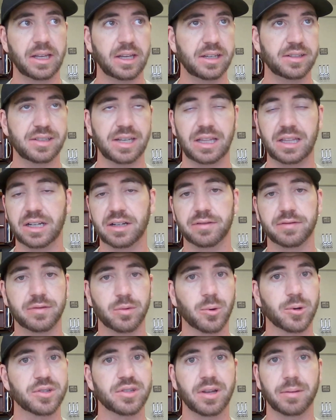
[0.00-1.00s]
He's got like a
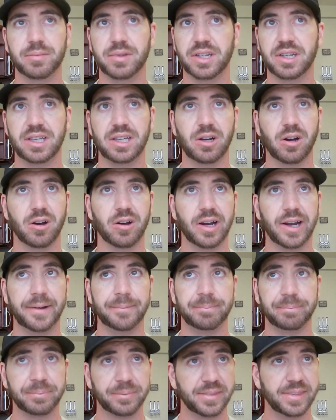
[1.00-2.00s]
4-something ERA.
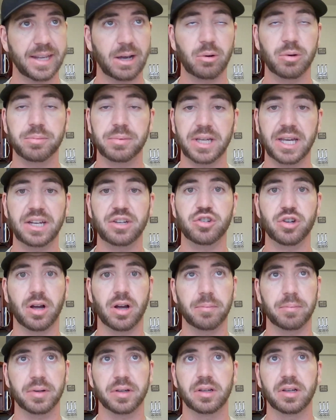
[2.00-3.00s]
That would be a
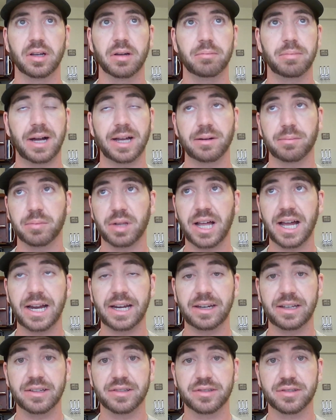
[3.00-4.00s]
jump. Bottom
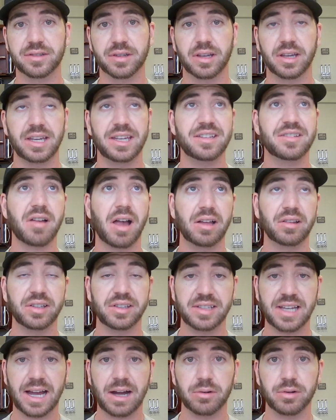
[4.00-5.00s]
line is he's highly
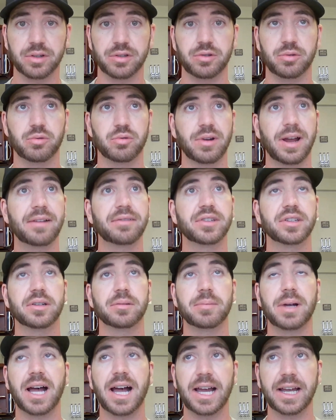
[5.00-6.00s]
touted. You drafted
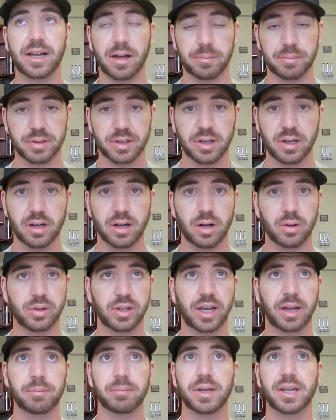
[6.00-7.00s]
him high up.
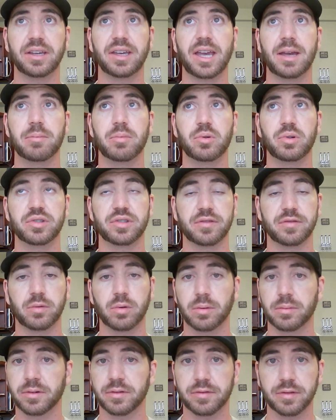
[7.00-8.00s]
Okay, Mick Abel is a
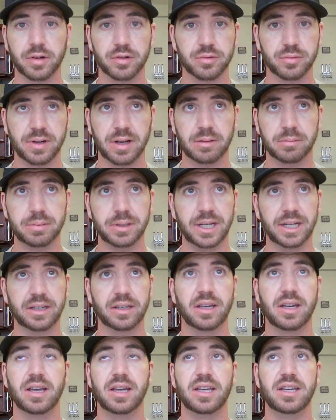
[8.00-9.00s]
former first-round pick.
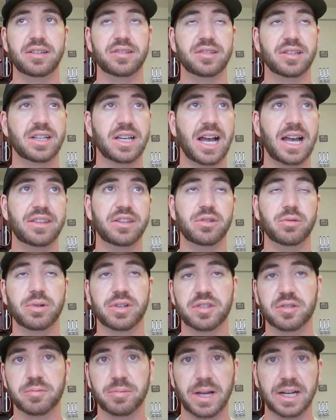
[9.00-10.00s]
He's a guy that you
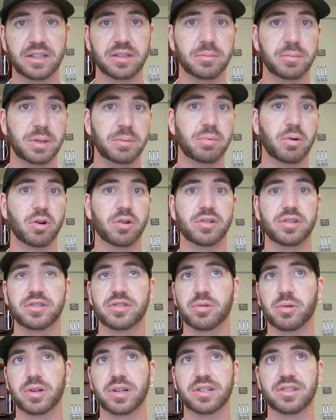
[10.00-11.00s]
expect to be part of
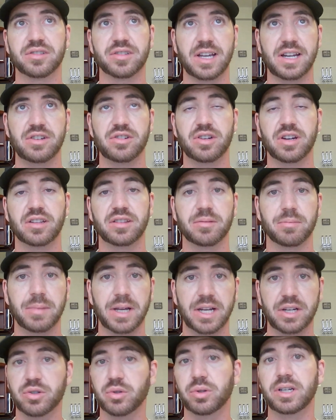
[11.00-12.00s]
this organization at the
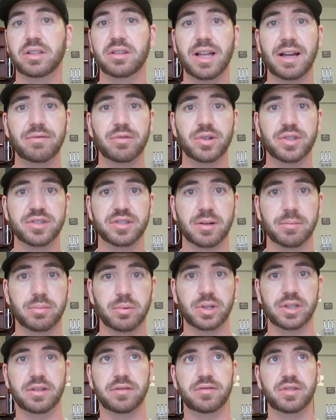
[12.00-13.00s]
major league level at some
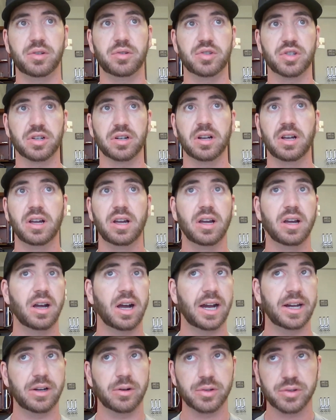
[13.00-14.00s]
point in the future.
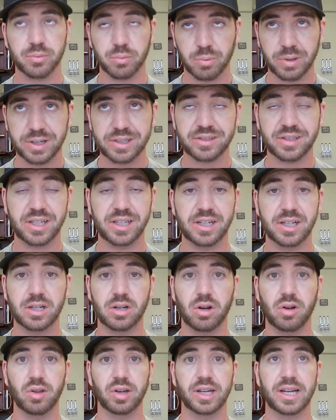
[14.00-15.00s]
I know it's risky to
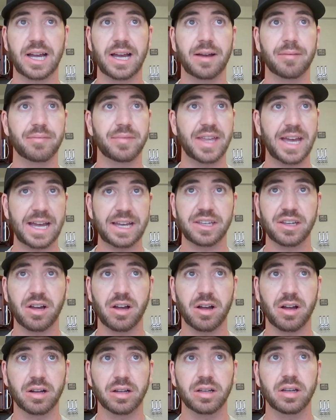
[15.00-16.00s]
call a guy up that
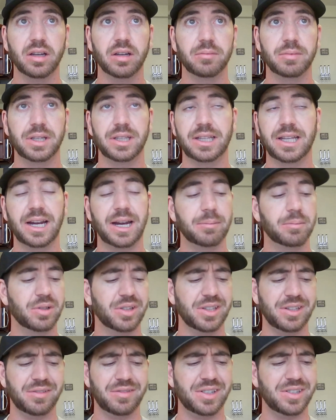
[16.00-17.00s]
young, being that I
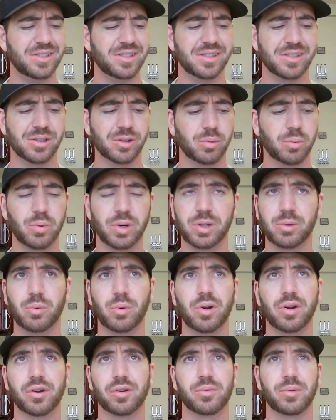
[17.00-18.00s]
believe he's either
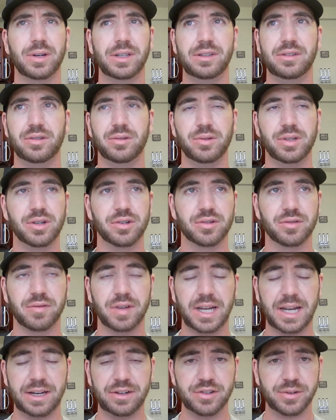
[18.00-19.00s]
21 or 22 years of
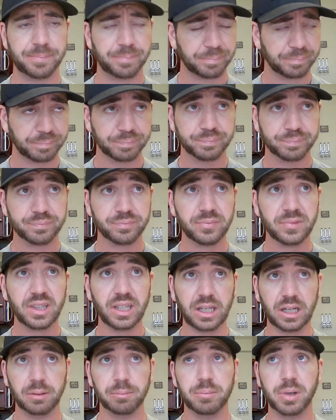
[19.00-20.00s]
age,
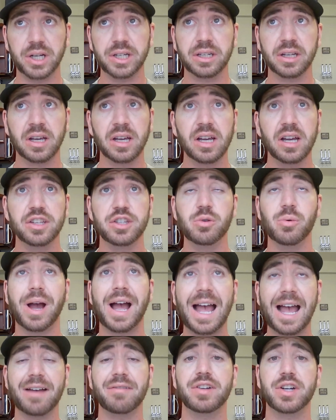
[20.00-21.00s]
but you
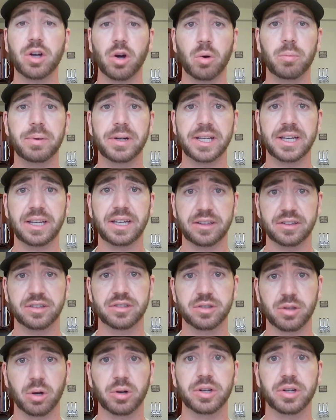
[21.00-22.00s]
have an opening in the
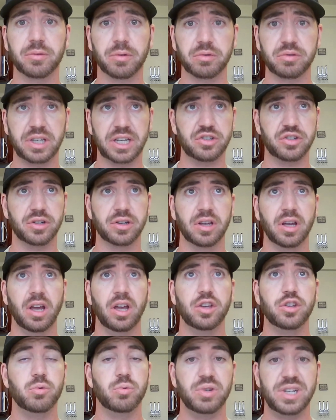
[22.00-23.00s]
starting rotation.
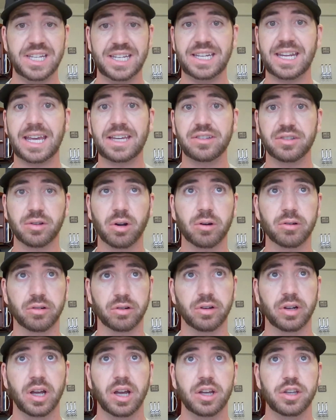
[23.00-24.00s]
You need a
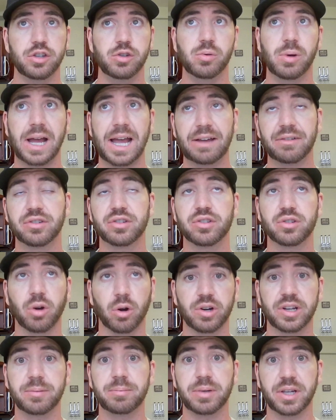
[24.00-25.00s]
starter. You have
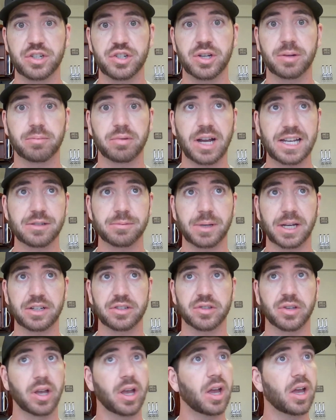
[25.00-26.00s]
starting pitching
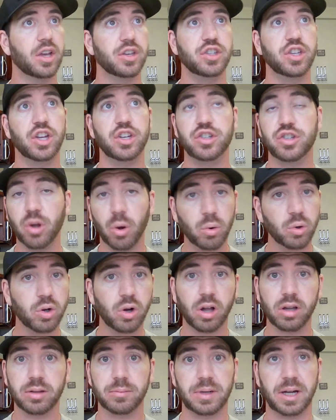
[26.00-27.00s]
prospects. You don't
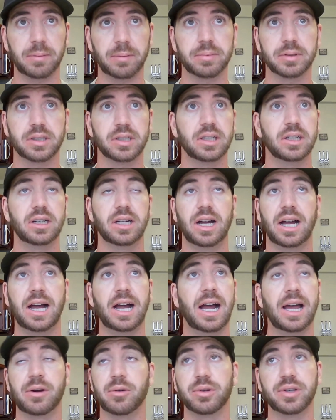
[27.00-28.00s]
call him up.
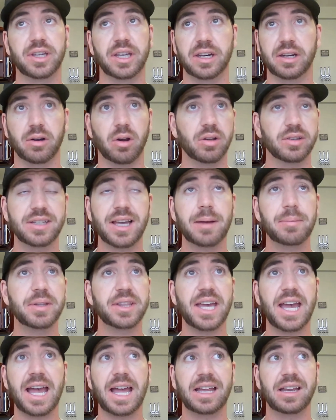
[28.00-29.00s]
I don't get it. On top of
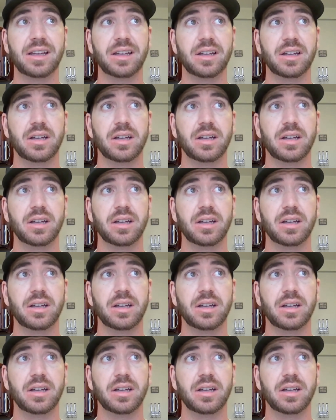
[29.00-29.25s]
that,